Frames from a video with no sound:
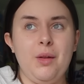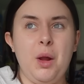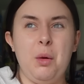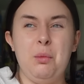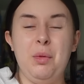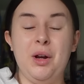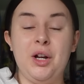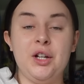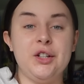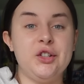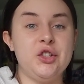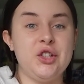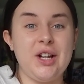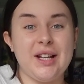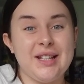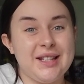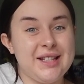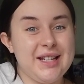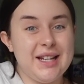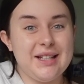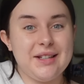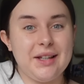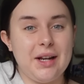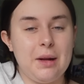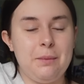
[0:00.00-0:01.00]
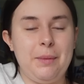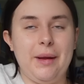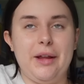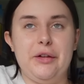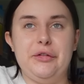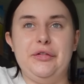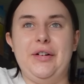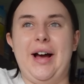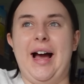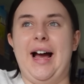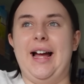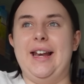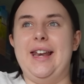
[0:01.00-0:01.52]
because Jessie isn't a big
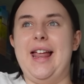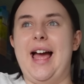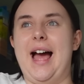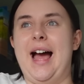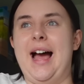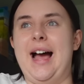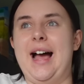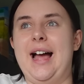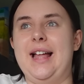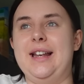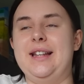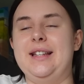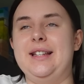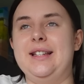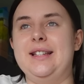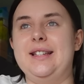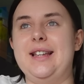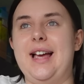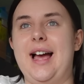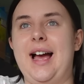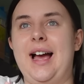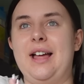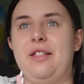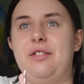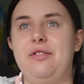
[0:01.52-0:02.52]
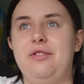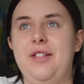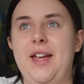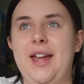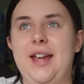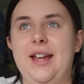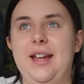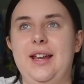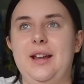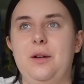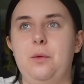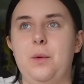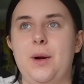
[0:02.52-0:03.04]
fan, and I
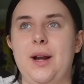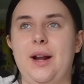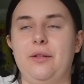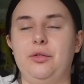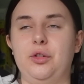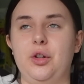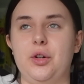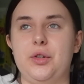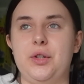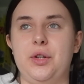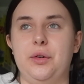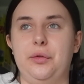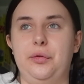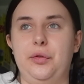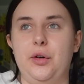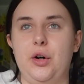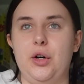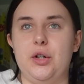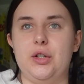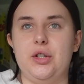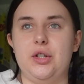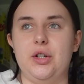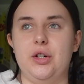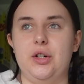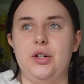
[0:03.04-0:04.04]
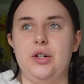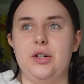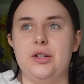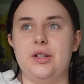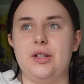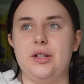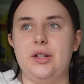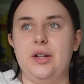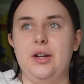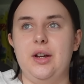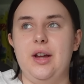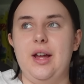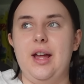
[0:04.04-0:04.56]
think when I've looked at
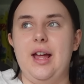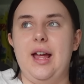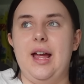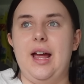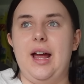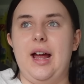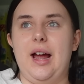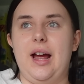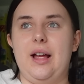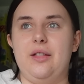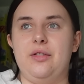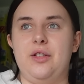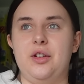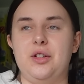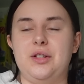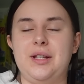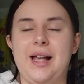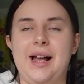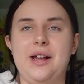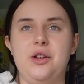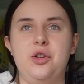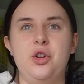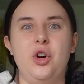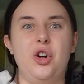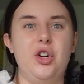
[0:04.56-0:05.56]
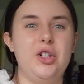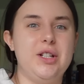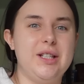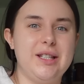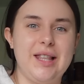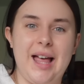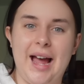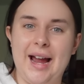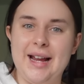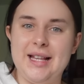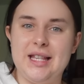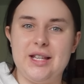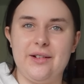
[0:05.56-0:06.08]
photos, there's like no
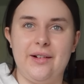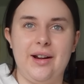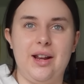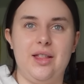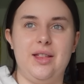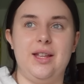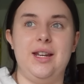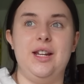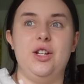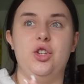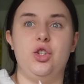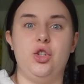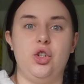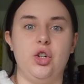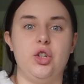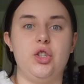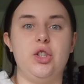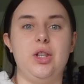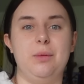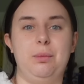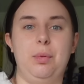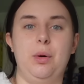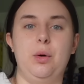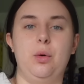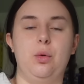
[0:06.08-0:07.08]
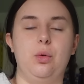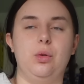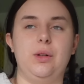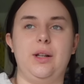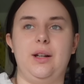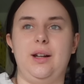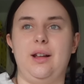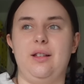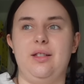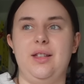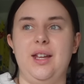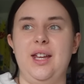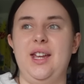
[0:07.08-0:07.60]
slides or anything, it's just the pool, and
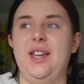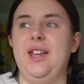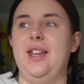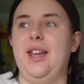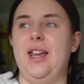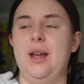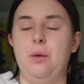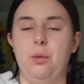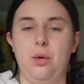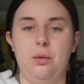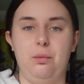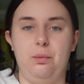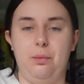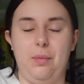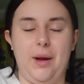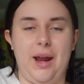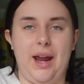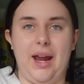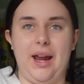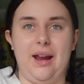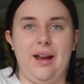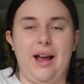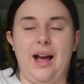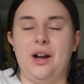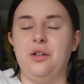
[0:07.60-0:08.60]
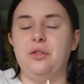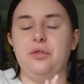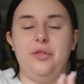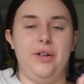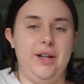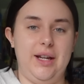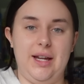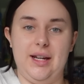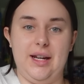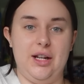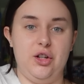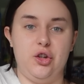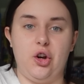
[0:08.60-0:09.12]
I don't think
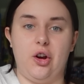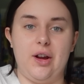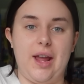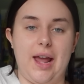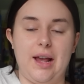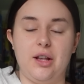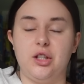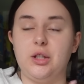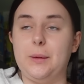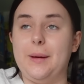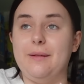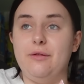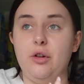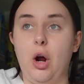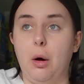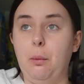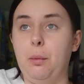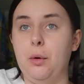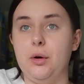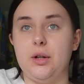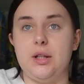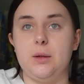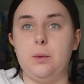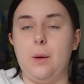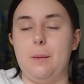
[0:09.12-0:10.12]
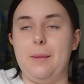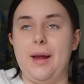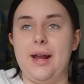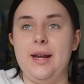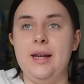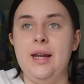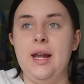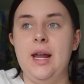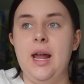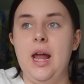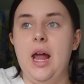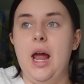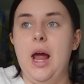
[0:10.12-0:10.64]
he'd enjoy it. So we've not booked swimming,